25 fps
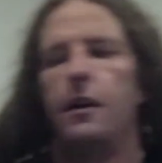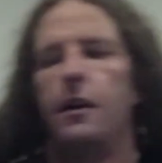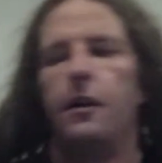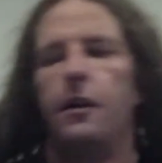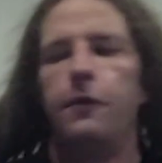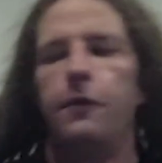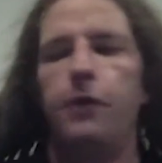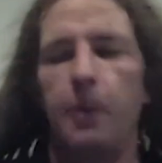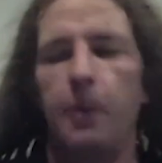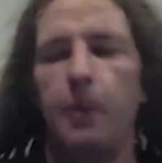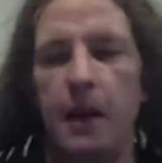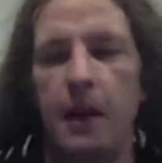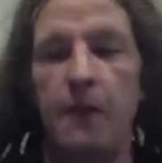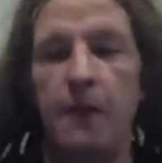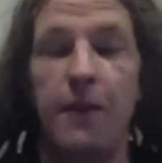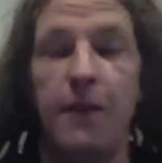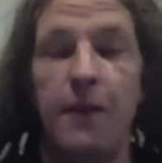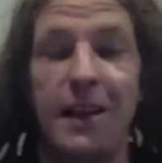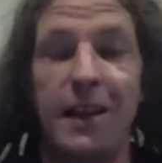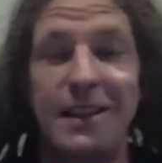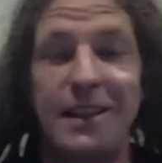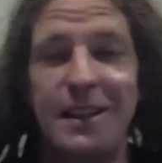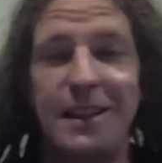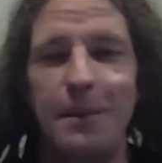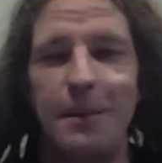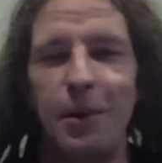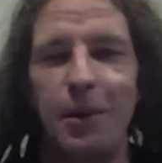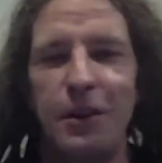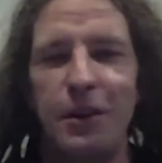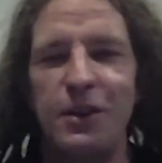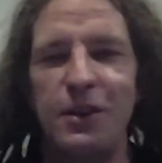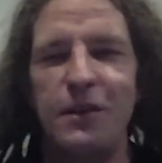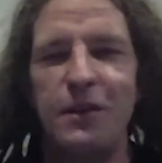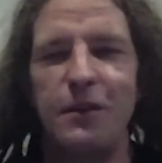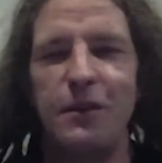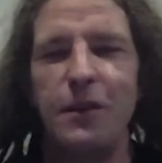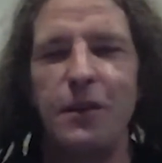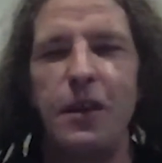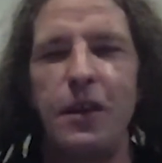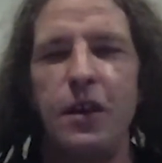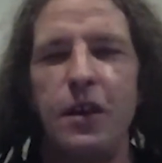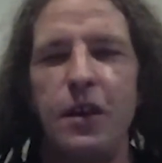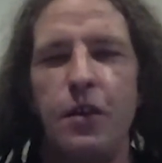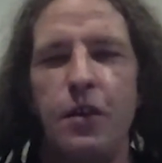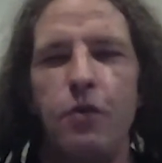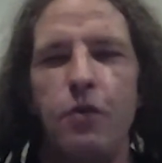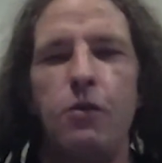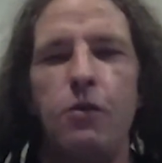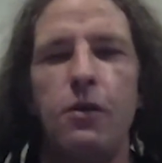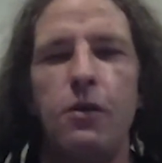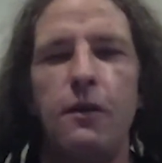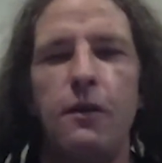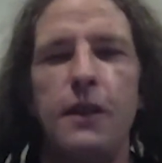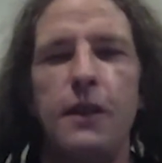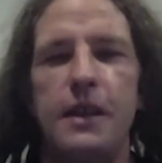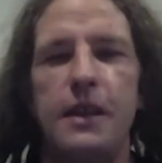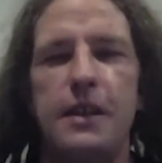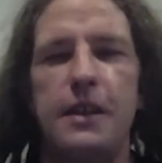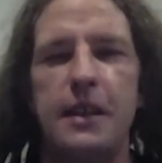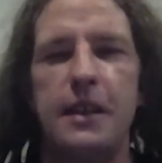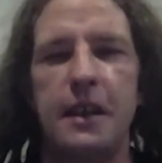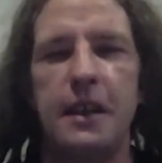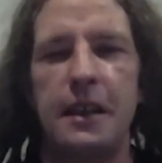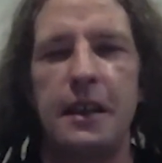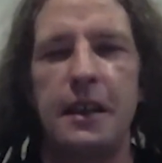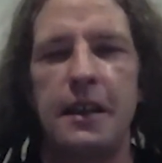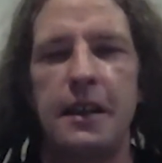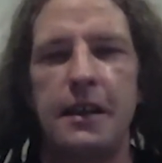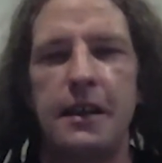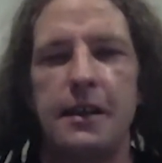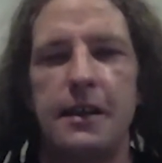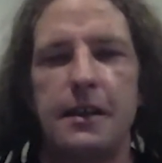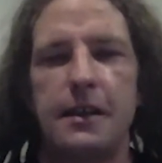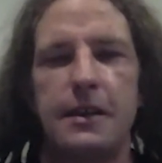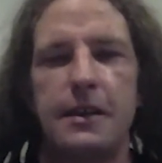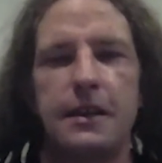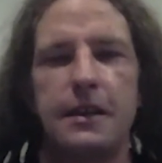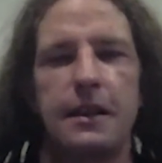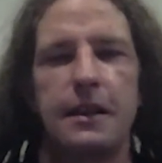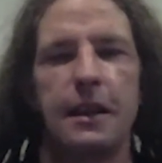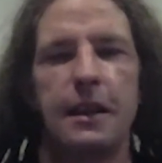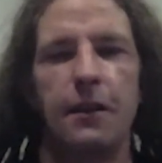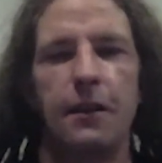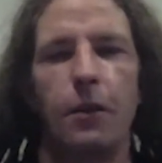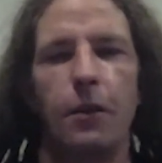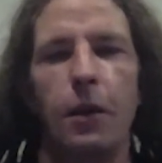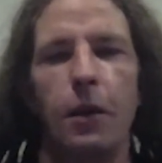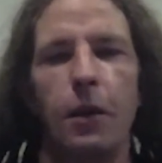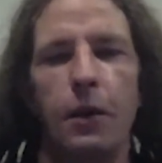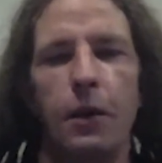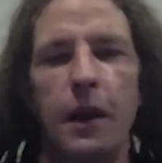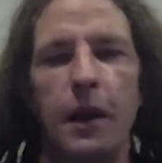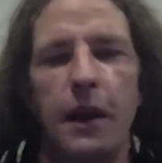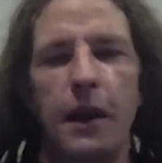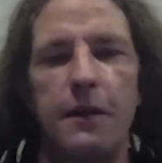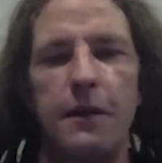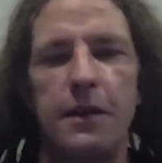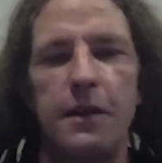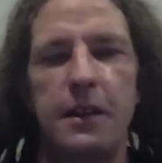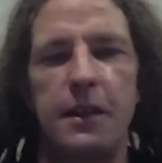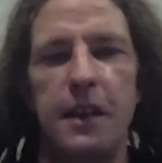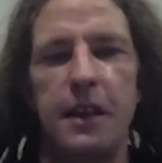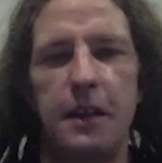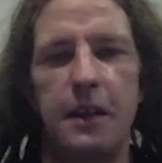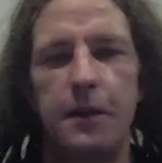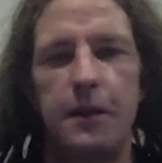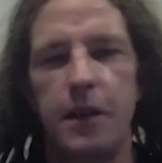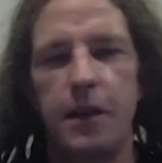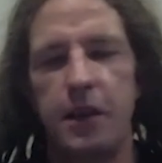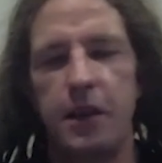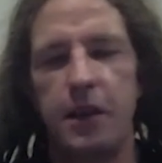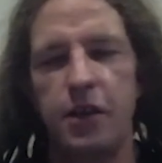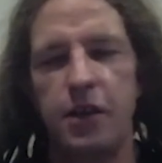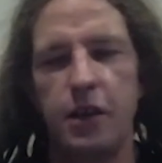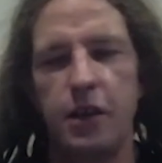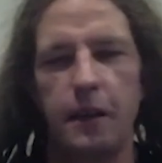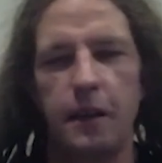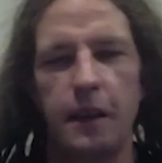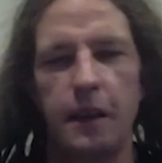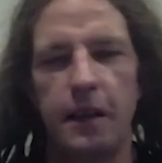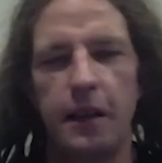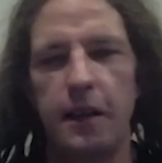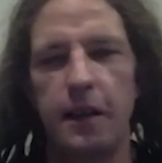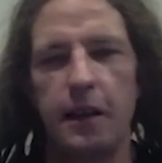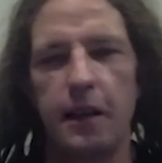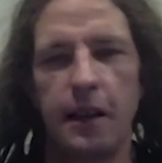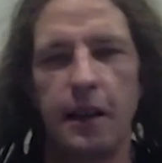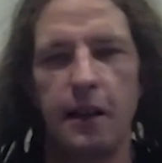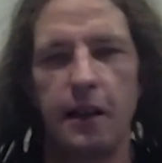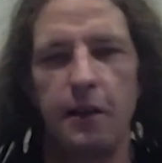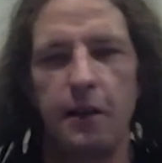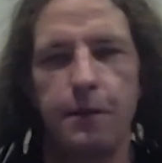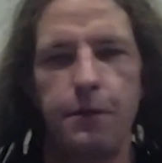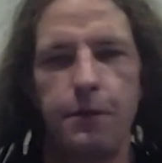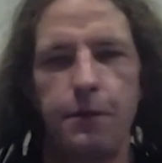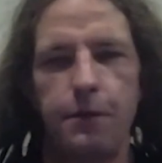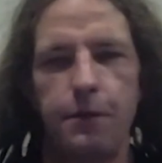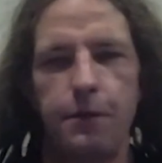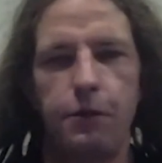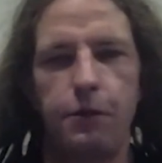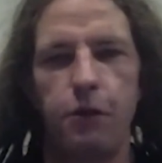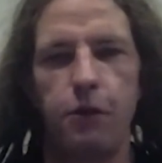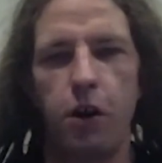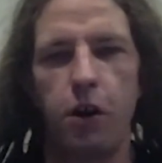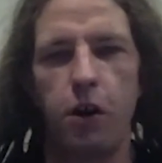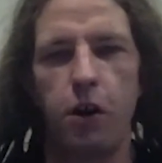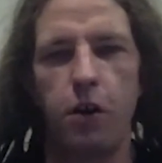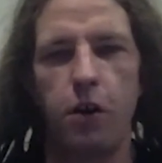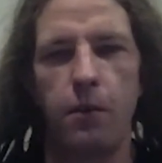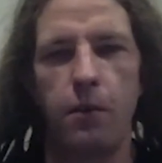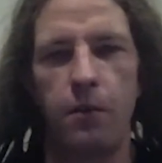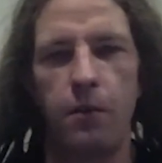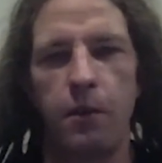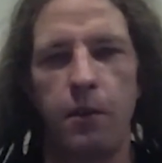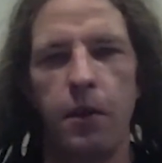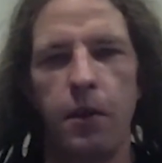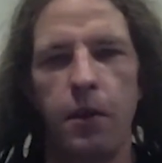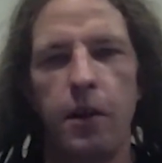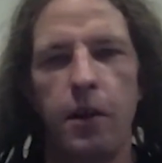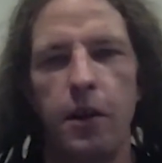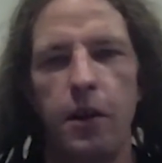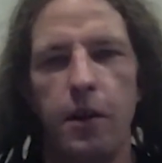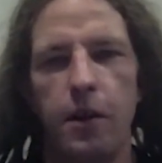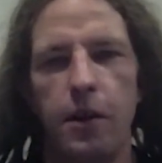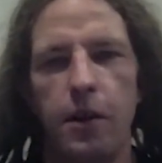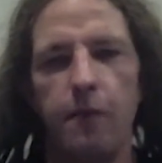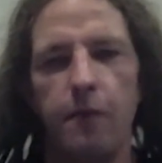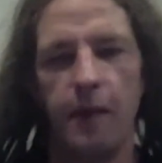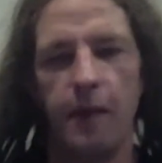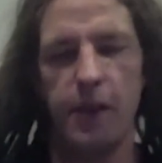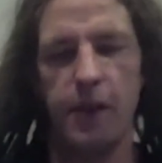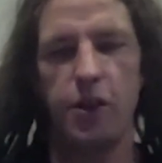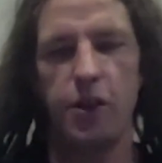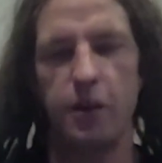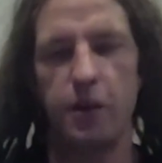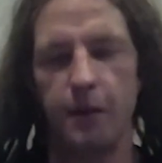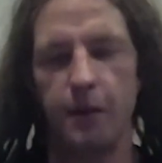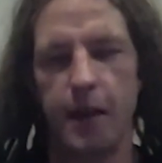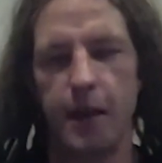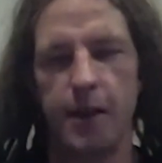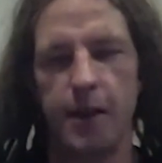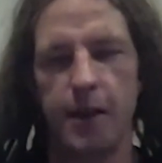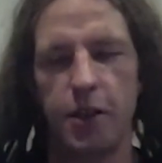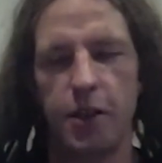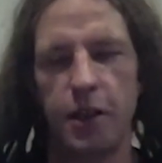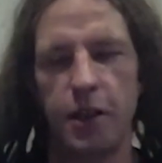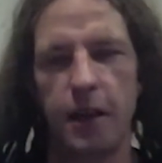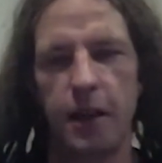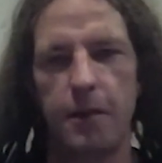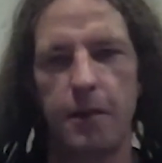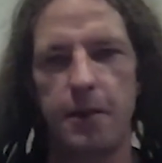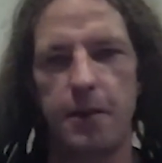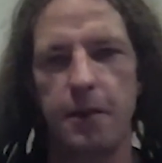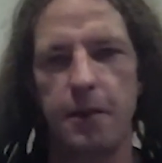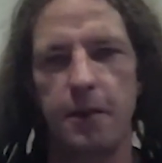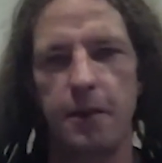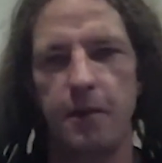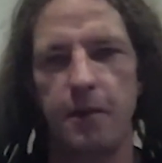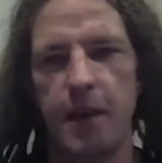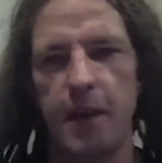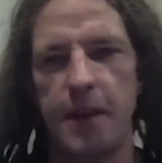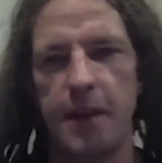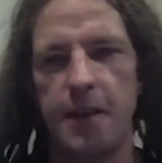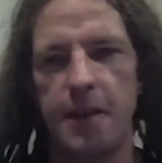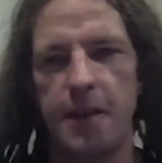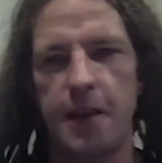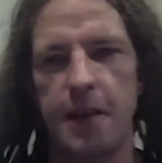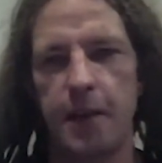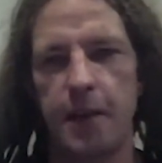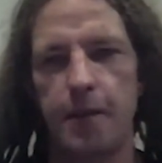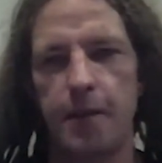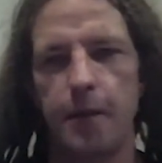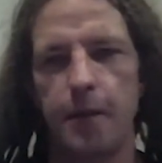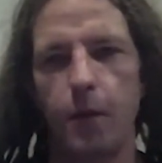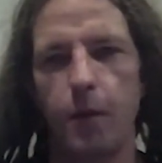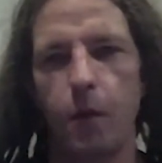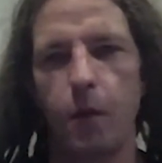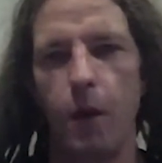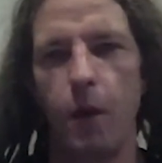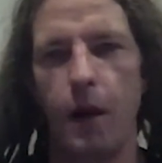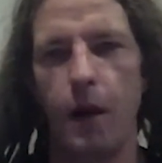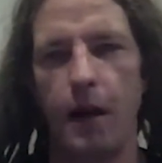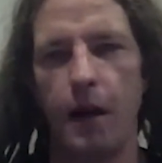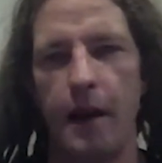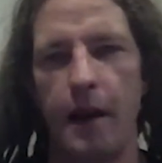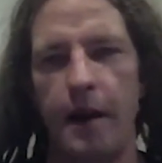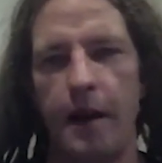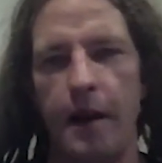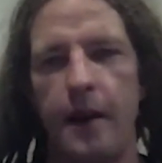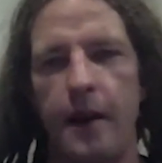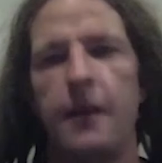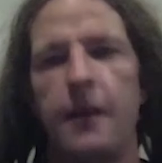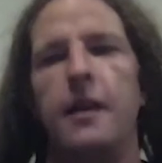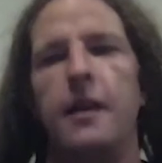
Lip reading: from an investor point of view, this is kind of where we have to diverge, I think, a little from conventional venture capital investing, where